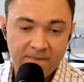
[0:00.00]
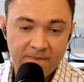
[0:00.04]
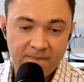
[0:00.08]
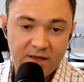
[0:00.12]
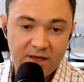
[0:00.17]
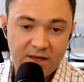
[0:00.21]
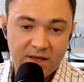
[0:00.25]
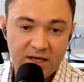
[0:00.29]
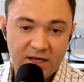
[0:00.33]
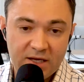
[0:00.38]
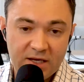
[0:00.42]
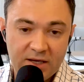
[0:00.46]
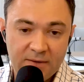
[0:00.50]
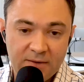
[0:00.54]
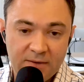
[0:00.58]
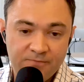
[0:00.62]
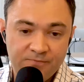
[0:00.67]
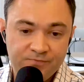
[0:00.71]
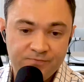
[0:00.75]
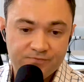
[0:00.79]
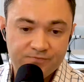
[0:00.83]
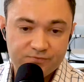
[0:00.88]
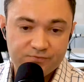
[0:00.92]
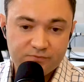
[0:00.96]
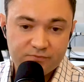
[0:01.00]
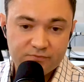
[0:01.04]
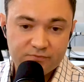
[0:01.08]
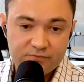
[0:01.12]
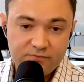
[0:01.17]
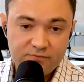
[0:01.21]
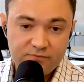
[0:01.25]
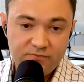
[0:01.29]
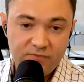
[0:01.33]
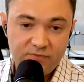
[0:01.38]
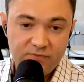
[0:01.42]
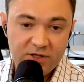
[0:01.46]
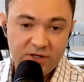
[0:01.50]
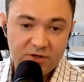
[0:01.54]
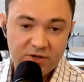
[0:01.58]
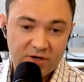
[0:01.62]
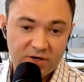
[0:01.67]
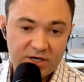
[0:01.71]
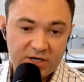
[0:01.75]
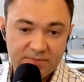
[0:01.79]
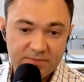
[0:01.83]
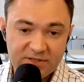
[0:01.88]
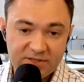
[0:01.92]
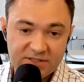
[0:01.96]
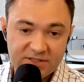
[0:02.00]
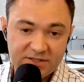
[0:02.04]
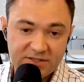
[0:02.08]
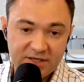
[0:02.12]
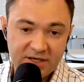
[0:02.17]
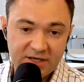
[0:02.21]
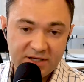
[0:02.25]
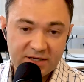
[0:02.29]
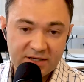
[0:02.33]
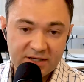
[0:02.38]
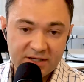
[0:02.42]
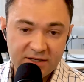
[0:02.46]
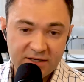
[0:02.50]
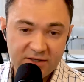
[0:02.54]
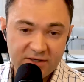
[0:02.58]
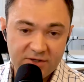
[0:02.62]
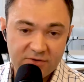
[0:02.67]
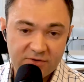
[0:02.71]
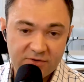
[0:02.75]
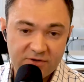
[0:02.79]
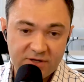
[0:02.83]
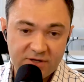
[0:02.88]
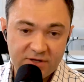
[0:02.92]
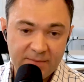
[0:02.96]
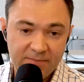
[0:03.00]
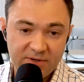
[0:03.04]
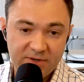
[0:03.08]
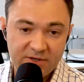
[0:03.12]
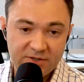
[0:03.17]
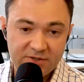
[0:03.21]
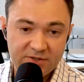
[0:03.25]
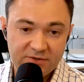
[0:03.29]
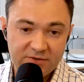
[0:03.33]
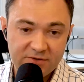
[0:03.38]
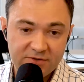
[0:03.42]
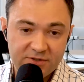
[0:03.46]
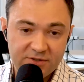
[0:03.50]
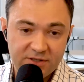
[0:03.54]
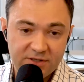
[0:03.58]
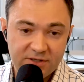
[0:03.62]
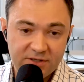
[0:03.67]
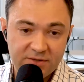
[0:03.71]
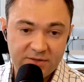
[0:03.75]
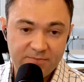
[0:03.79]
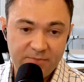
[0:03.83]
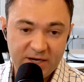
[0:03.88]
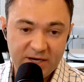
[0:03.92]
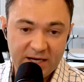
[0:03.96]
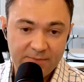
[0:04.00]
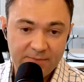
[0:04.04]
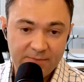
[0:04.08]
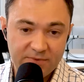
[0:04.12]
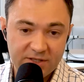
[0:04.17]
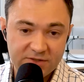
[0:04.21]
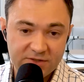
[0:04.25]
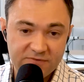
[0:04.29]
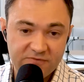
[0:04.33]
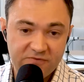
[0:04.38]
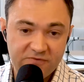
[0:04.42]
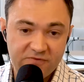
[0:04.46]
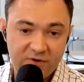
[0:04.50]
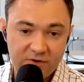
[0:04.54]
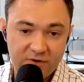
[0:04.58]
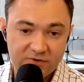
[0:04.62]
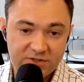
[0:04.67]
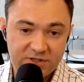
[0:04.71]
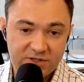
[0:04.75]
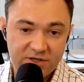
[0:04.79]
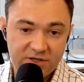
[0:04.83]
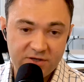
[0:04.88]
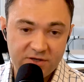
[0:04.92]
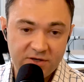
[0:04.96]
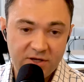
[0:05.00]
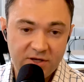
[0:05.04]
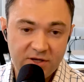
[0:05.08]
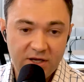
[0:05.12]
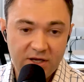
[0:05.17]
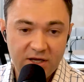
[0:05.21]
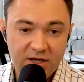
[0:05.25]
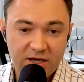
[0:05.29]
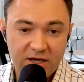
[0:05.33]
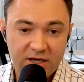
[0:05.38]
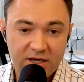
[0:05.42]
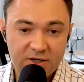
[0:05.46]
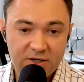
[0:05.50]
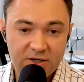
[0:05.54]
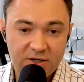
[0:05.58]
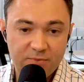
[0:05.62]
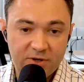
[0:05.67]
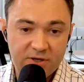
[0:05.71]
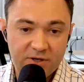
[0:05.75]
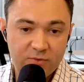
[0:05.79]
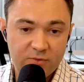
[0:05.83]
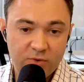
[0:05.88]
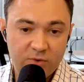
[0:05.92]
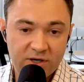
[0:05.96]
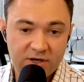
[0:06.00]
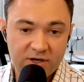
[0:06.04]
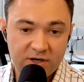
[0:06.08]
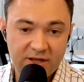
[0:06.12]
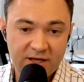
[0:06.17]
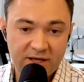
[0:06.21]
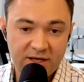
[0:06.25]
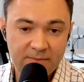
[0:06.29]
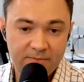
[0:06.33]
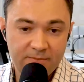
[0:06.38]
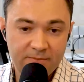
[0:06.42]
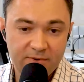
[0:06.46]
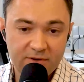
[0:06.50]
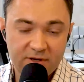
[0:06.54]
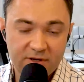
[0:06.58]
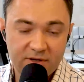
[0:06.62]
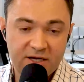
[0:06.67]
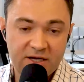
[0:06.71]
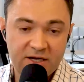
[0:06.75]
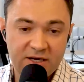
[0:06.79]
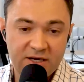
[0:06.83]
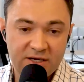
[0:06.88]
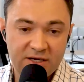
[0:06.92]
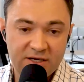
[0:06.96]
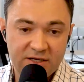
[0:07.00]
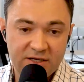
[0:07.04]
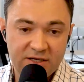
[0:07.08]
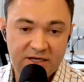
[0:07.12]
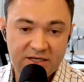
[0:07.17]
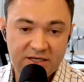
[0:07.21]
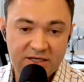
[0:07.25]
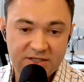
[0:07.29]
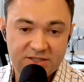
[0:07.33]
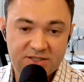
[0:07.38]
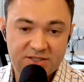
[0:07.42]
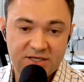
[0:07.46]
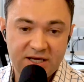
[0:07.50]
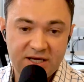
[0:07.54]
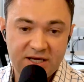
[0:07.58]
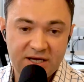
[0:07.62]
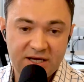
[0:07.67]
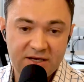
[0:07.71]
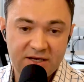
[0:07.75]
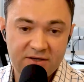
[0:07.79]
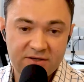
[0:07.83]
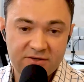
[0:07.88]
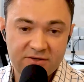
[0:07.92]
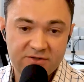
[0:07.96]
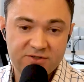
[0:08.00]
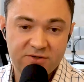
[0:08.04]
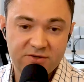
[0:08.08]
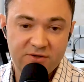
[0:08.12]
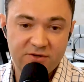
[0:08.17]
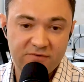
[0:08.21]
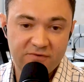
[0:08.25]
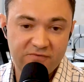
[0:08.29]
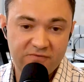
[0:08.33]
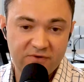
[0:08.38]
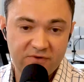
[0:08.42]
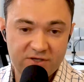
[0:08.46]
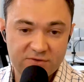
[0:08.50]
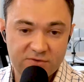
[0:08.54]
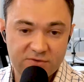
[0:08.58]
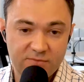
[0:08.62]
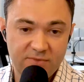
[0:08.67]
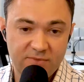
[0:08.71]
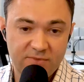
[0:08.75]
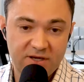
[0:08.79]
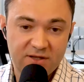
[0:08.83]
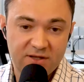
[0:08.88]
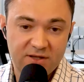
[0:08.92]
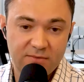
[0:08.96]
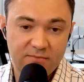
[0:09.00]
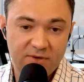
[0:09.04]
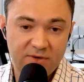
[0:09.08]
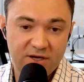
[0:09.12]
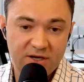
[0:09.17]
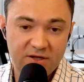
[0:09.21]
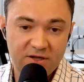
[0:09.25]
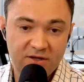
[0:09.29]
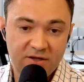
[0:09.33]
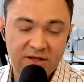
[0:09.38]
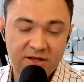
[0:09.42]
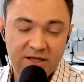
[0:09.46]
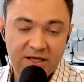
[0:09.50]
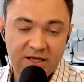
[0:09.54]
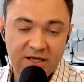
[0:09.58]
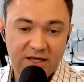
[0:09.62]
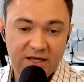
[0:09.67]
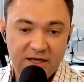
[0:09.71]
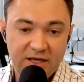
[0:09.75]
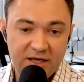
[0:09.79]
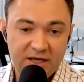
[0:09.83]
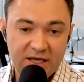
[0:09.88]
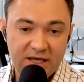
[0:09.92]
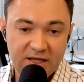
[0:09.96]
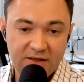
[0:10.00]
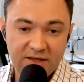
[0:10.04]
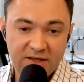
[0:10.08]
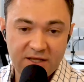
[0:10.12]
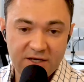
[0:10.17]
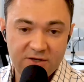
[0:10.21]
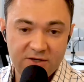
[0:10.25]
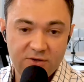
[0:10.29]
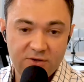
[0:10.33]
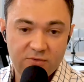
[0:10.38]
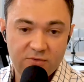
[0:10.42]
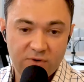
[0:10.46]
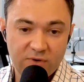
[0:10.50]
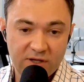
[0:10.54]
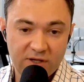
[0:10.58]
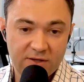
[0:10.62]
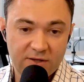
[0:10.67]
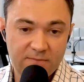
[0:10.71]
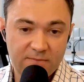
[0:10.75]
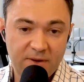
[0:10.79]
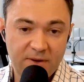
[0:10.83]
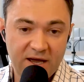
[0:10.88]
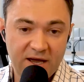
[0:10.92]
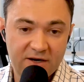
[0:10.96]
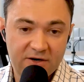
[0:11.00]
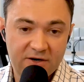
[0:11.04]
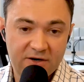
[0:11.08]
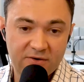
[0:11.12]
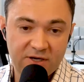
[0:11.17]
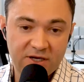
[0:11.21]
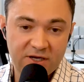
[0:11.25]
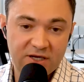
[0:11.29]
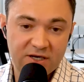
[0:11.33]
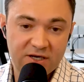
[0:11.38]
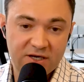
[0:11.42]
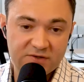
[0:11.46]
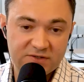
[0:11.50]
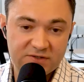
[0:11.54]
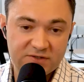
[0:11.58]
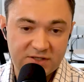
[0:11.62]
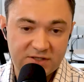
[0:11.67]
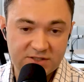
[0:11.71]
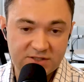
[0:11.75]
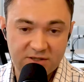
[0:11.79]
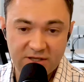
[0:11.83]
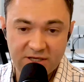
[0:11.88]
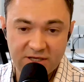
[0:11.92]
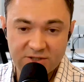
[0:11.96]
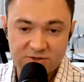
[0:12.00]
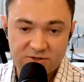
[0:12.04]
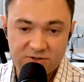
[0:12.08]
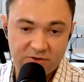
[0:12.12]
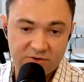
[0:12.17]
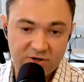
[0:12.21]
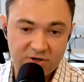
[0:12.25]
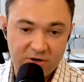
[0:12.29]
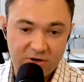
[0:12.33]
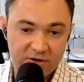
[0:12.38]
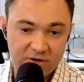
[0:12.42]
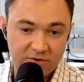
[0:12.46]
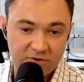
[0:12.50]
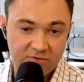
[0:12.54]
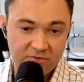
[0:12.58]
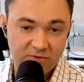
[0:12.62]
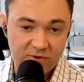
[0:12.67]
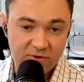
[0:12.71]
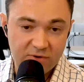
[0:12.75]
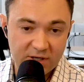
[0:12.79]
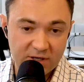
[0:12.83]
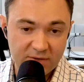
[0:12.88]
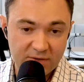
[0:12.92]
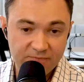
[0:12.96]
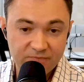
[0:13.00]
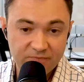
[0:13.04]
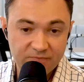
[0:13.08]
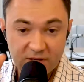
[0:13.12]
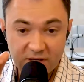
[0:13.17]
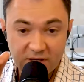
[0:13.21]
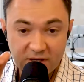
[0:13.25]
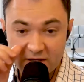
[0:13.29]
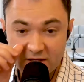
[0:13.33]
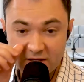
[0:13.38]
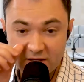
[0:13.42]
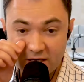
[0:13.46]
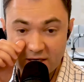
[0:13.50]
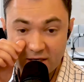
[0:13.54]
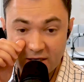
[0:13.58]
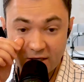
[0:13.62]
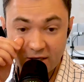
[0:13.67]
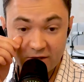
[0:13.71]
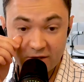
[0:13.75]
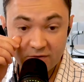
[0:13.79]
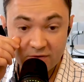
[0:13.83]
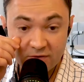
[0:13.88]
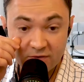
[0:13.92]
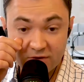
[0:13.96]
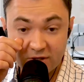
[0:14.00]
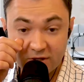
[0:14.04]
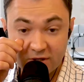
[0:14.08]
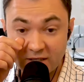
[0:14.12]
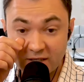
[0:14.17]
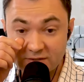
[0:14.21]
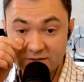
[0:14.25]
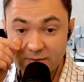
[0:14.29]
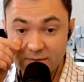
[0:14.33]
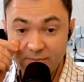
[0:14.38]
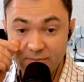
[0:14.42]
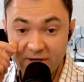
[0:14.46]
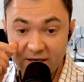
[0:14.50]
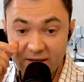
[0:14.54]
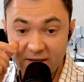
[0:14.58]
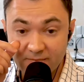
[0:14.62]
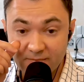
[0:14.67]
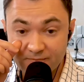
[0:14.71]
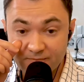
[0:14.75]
hook up this thing, you clamp it to the pipe that's frozen, and you put 1 clamp on each side, so the freeze would be in the middle, and then you run the battery, and it sends electrical current through it, and then it unthaws the pipe.